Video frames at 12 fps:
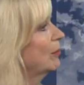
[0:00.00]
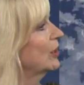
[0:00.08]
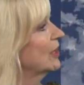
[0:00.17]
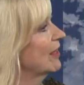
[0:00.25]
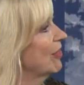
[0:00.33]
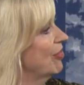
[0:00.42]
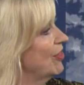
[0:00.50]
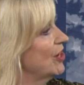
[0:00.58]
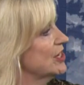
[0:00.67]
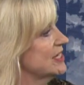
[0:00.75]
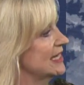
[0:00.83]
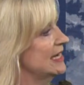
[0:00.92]
We're looking at
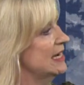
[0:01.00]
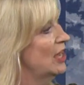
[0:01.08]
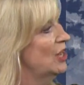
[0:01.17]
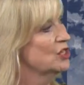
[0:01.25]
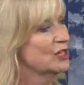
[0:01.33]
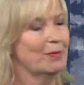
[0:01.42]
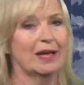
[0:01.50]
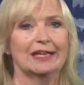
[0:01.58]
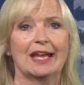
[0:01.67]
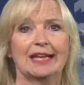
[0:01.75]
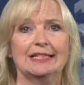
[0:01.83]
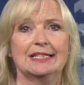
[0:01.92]
13 to about
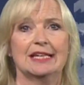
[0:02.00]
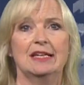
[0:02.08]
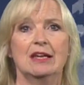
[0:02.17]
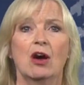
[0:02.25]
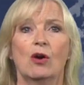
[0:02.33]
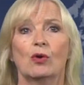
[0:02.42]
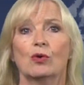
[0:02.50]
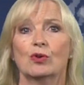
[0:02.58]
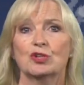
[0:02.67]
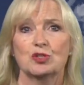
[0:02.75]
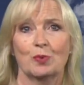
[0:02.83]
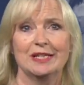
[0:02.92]
19
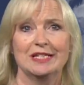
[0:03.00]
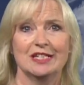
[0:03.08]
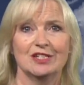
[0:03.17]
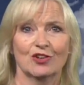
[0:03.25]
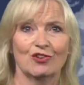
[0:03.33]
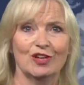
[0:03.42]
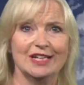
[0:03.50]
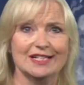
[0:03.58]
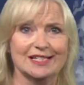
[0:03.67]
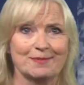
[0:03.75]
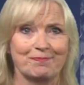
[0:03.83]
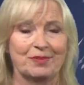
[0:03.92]
or 20
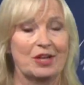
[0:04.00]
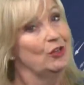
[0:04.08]
degrees.